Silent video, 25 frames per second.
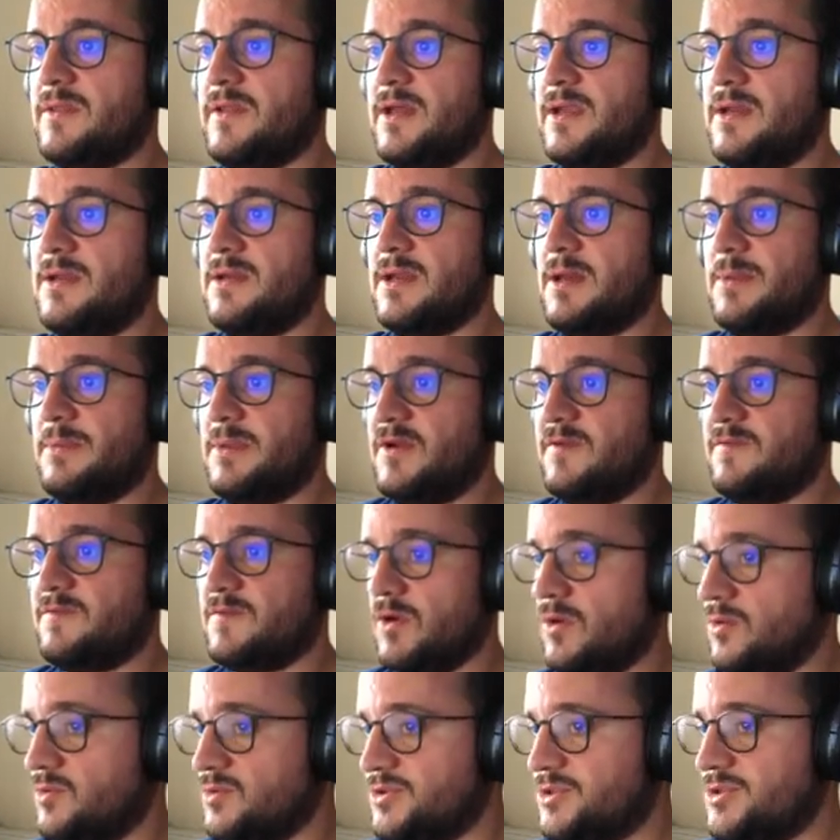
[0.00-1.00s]
the number of
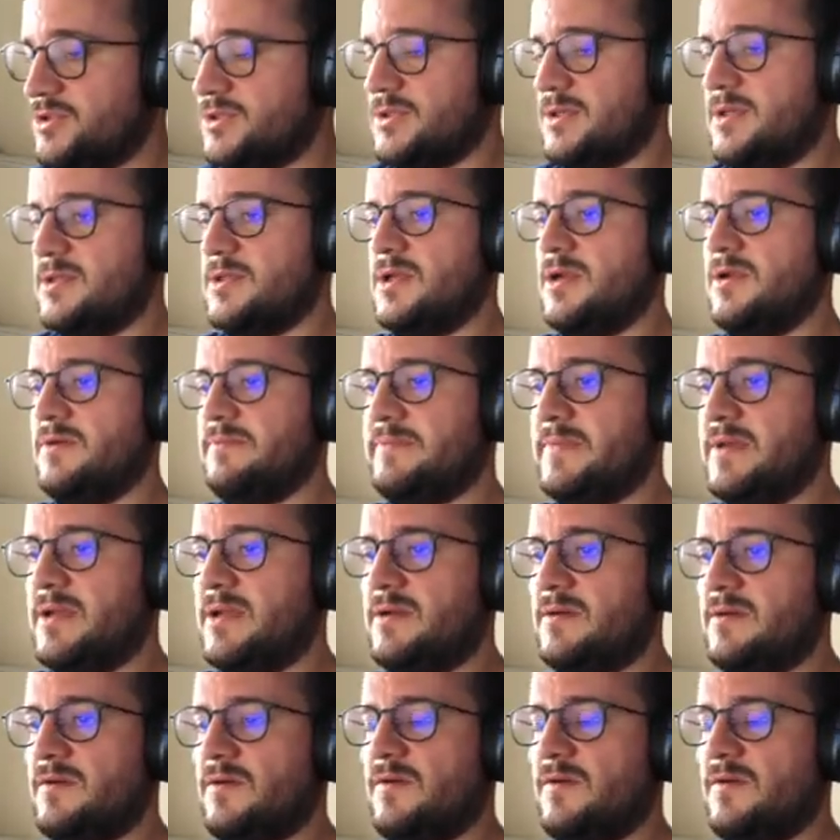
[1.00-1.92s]
nodes and the number